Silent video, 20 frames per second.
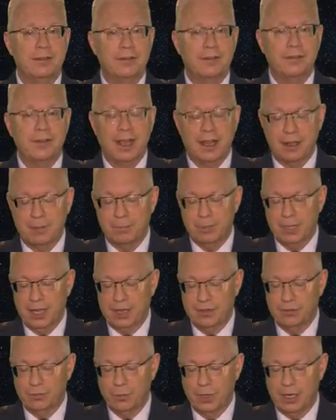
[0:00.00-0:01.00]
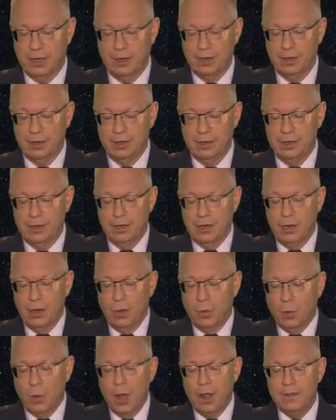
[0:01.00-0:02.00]
the second place winner,
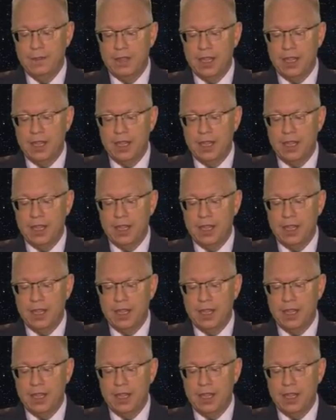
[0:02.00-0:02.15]
won